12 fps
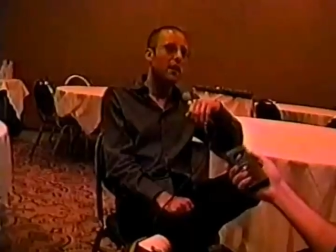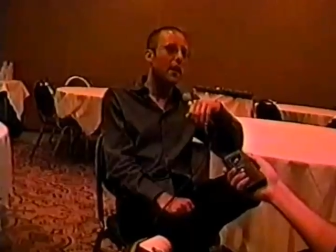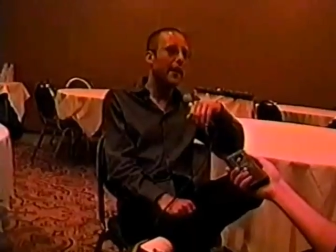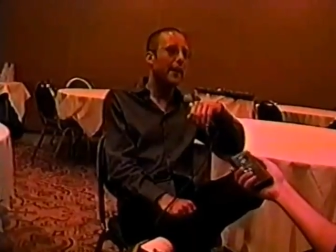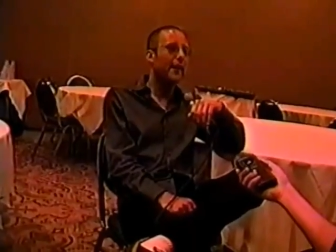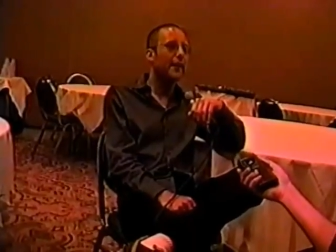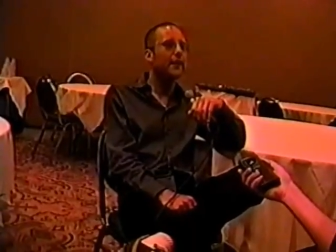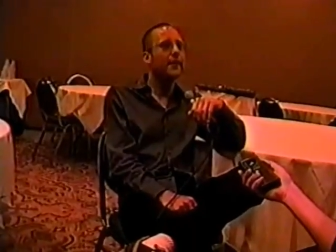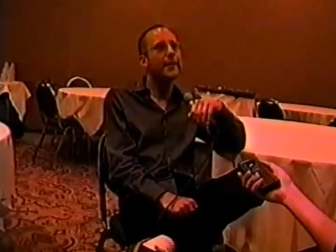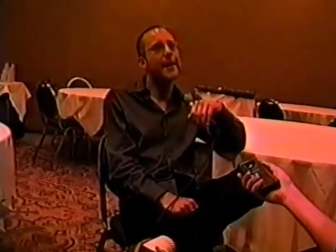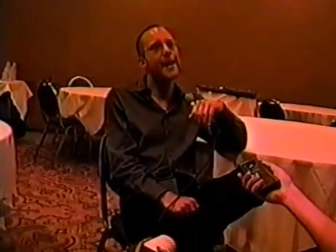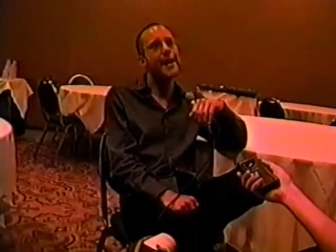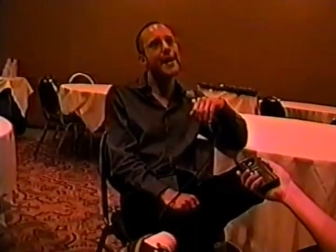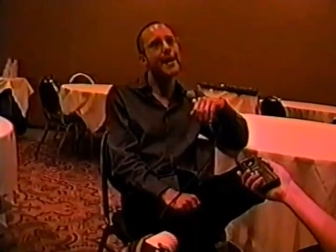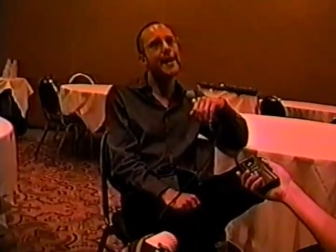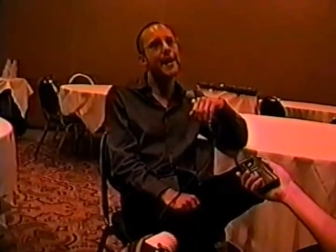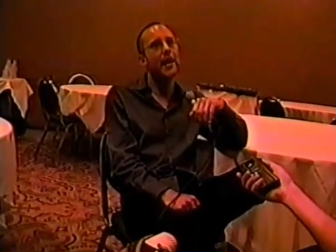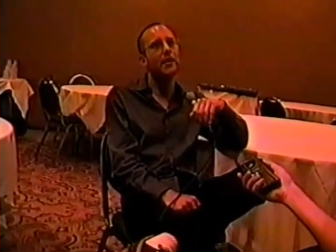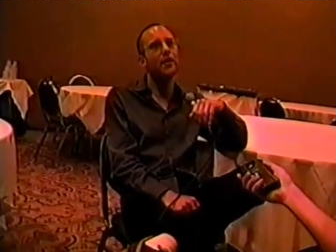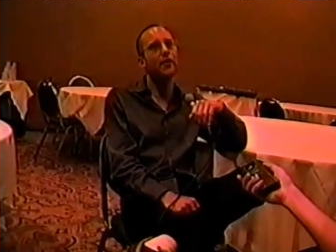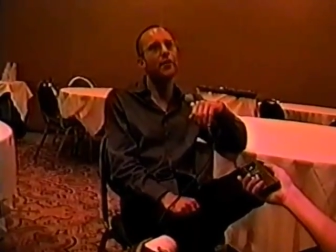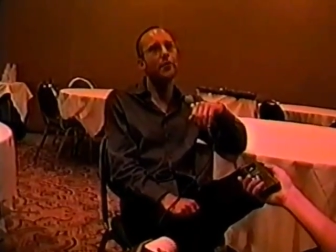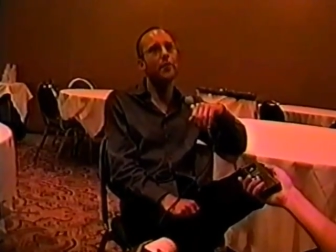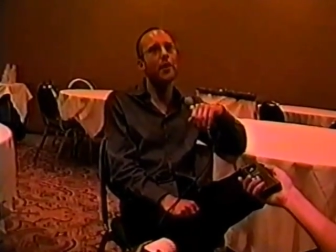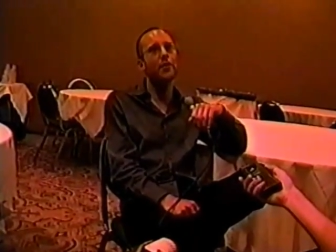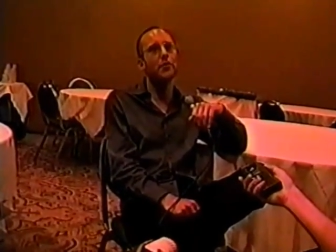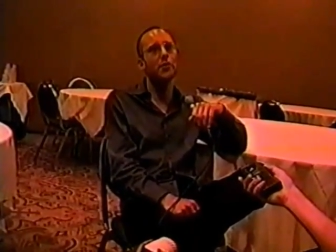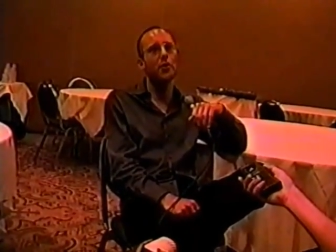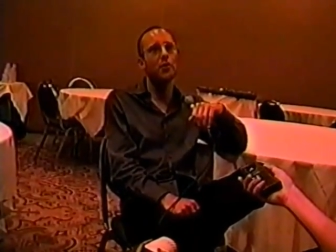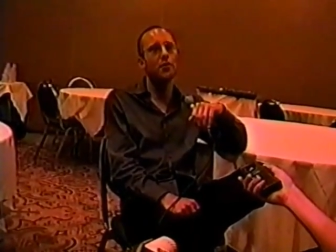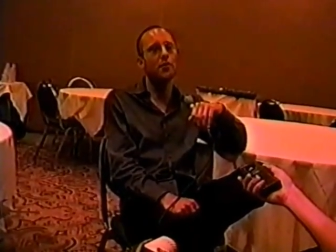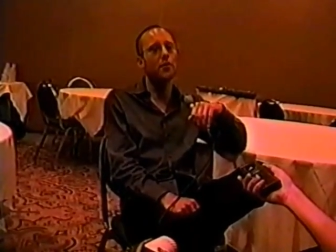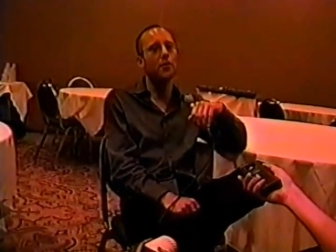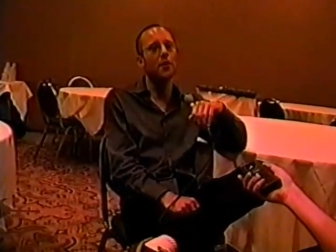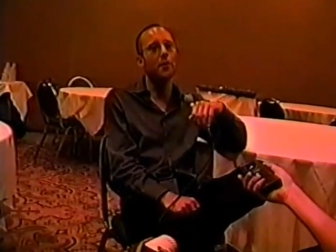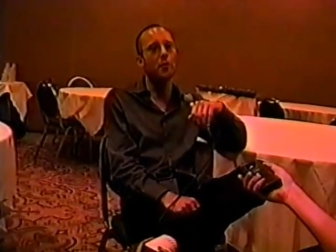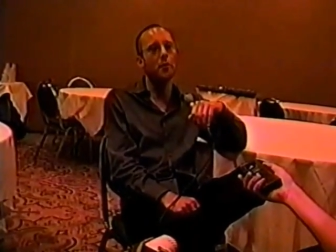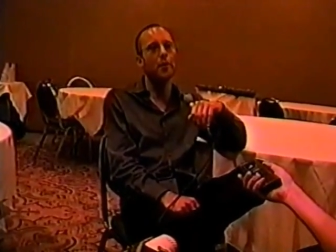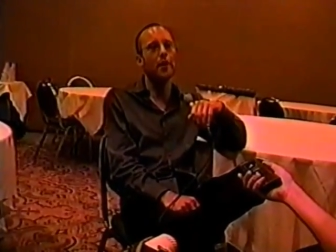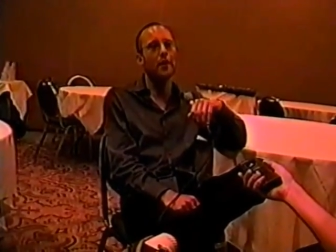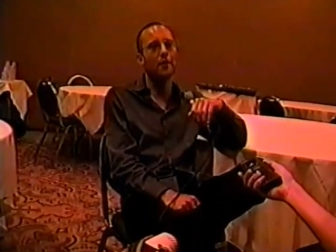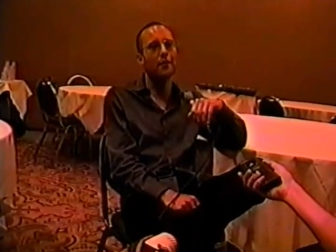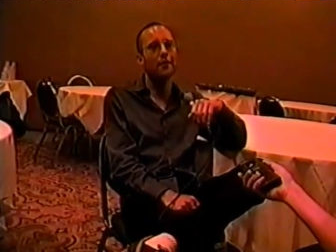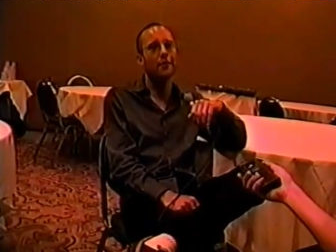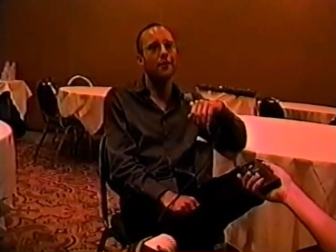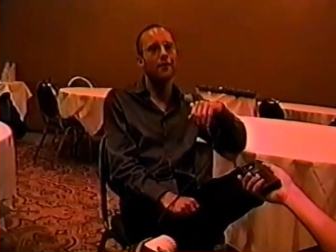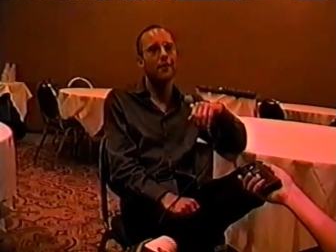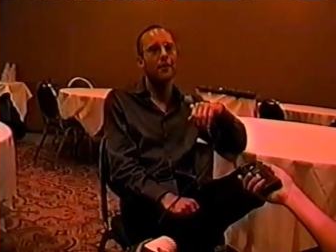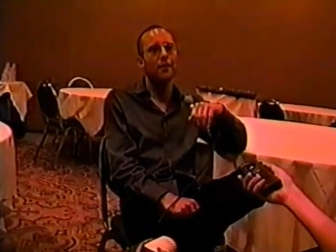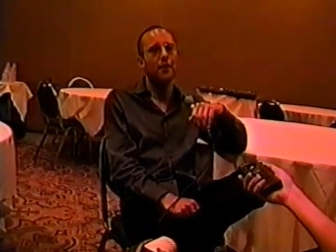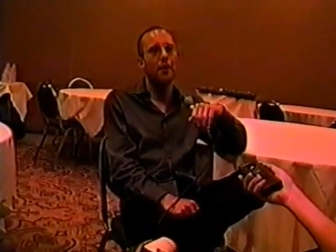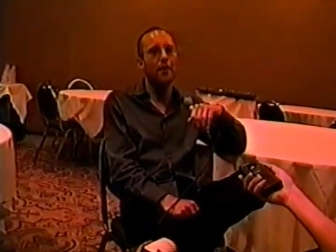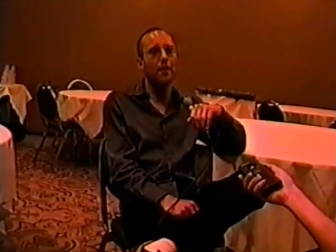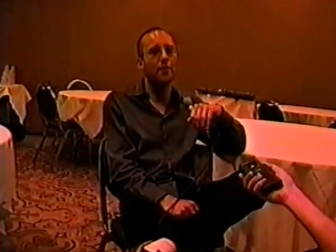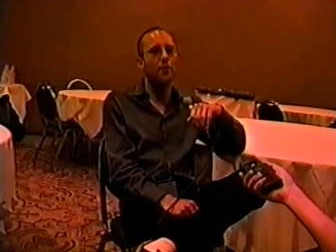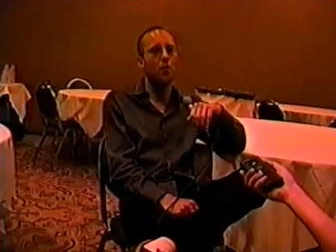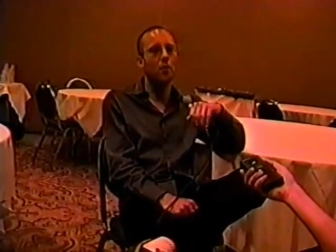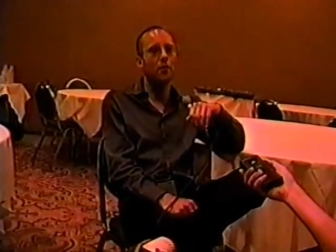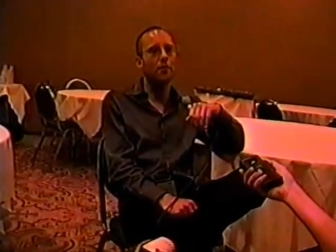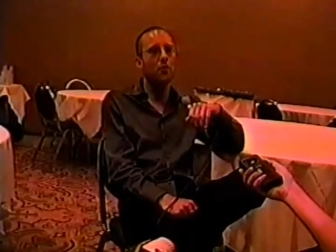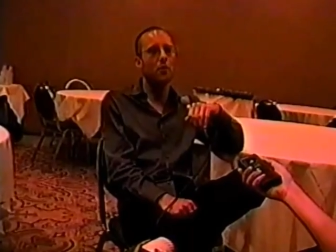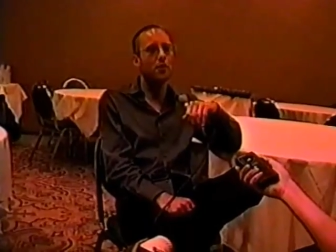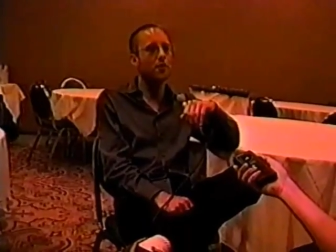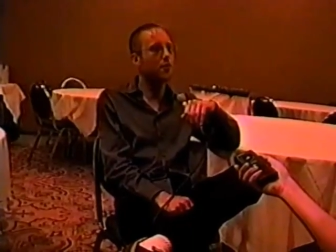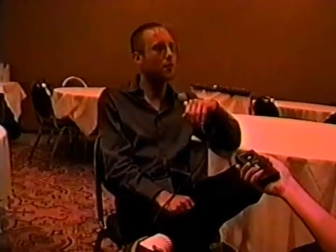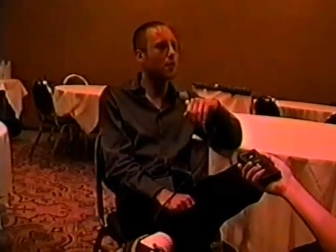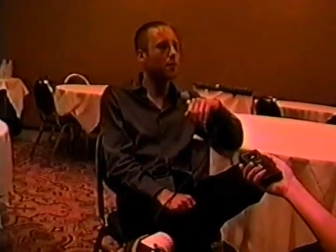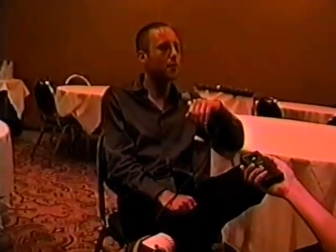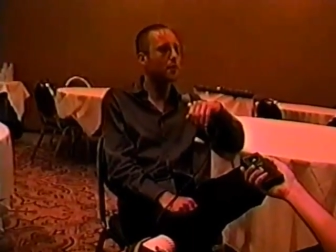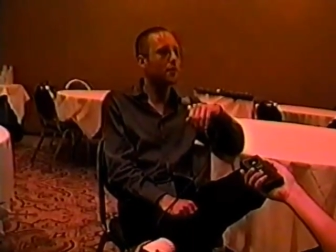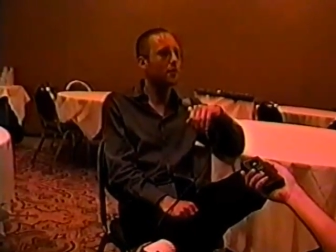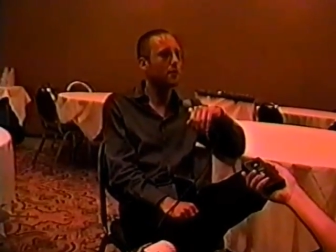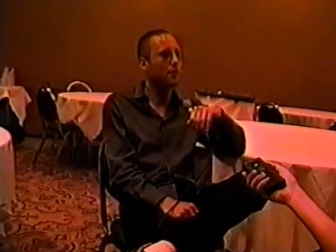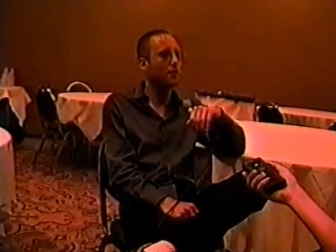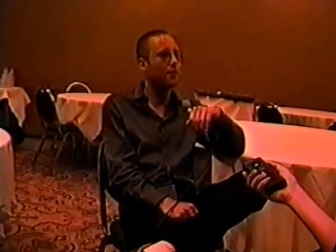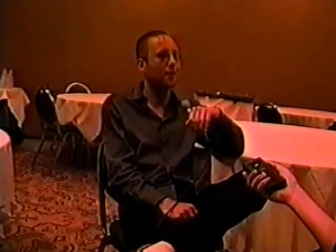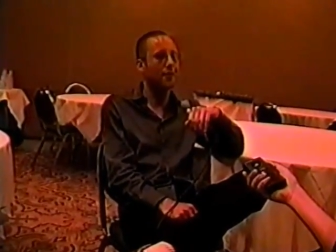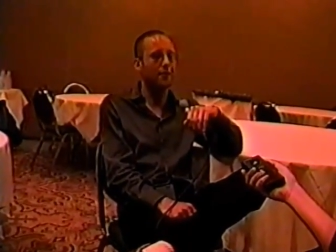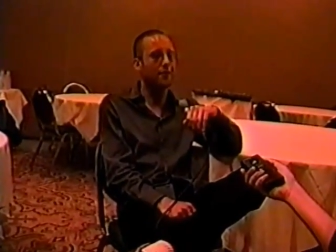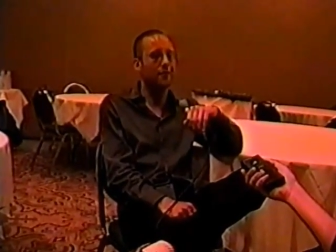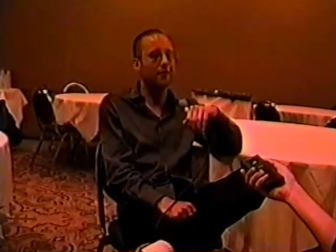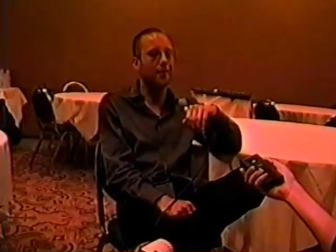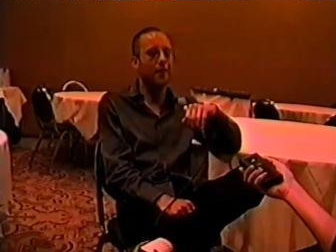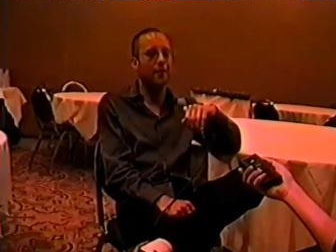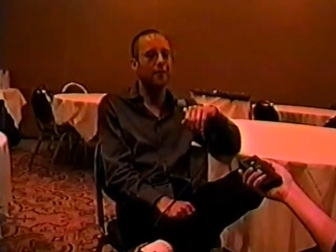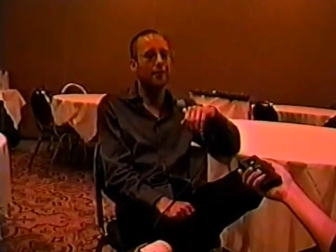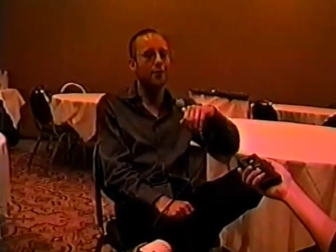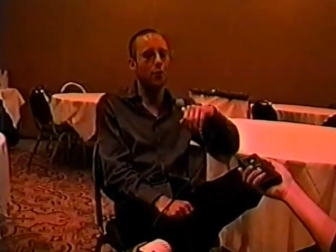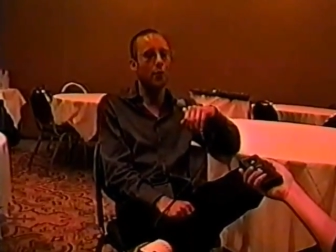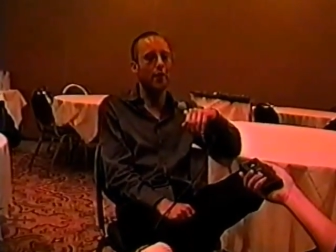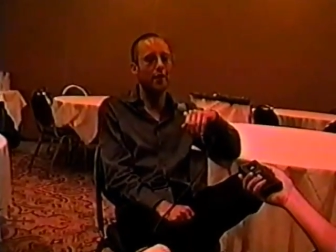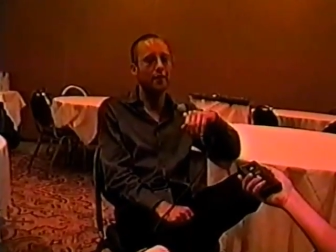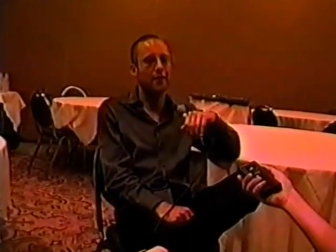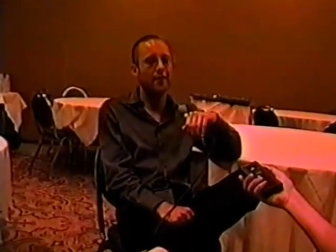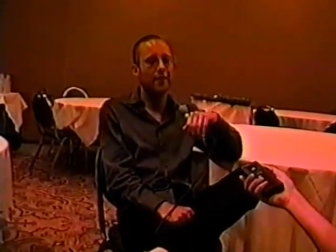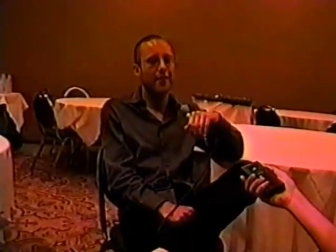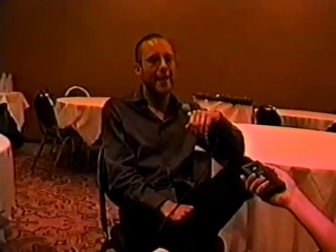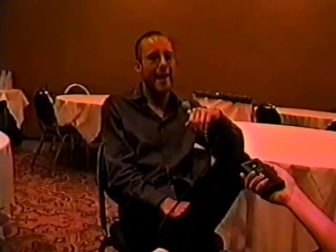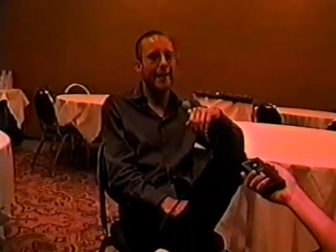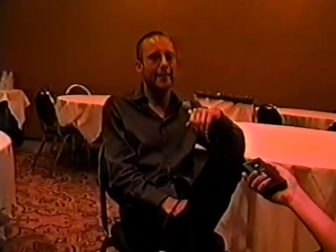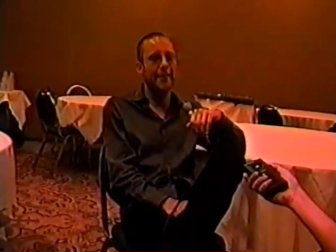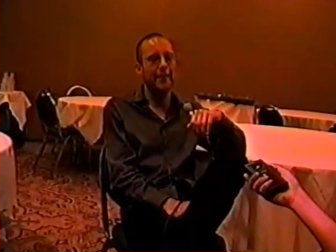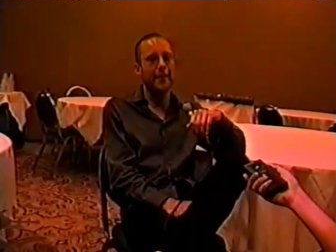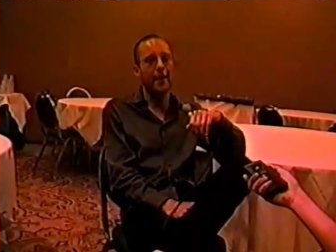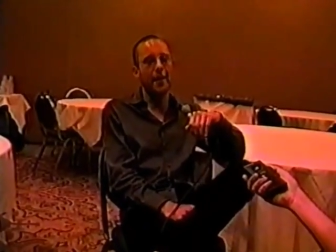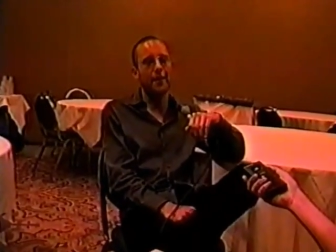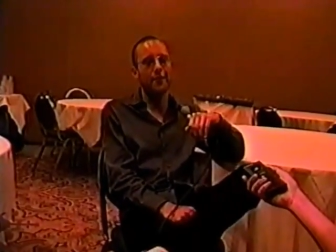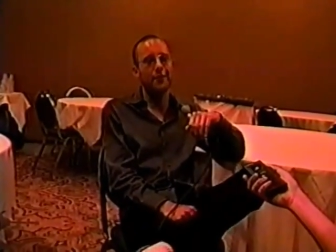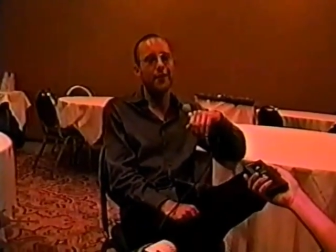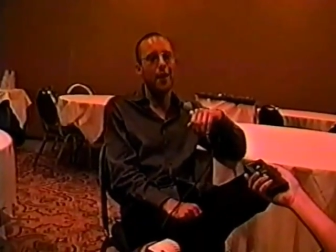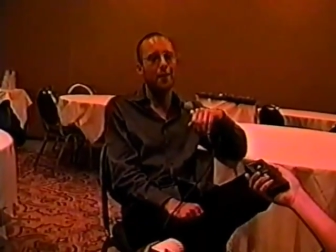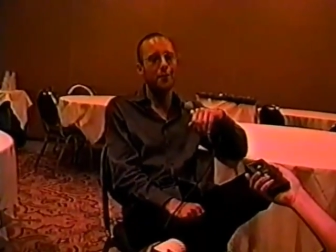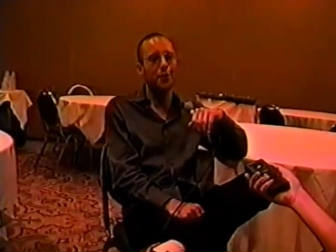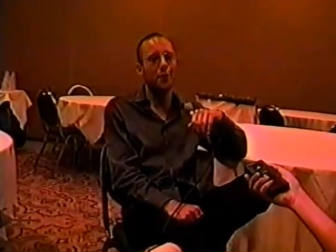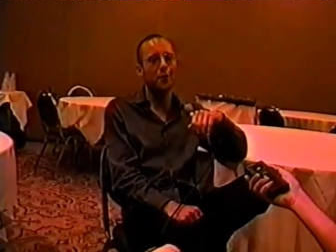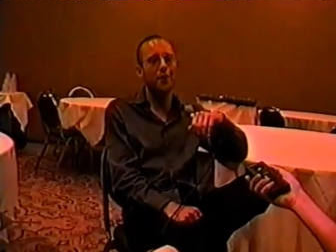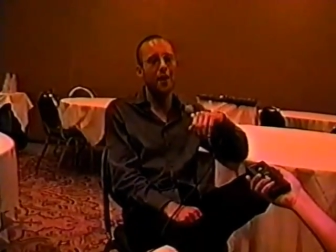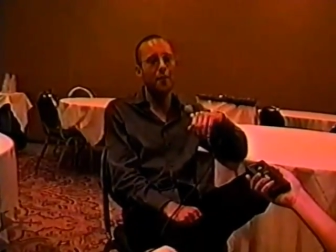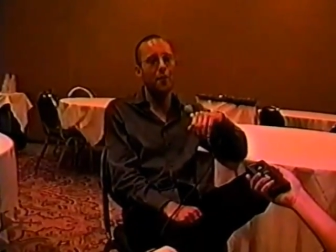I, uh, I had done three other shows for the WB. I think four, four is a charm, is it? No, it's not. it's three. I did uh, the Tom Show with Tom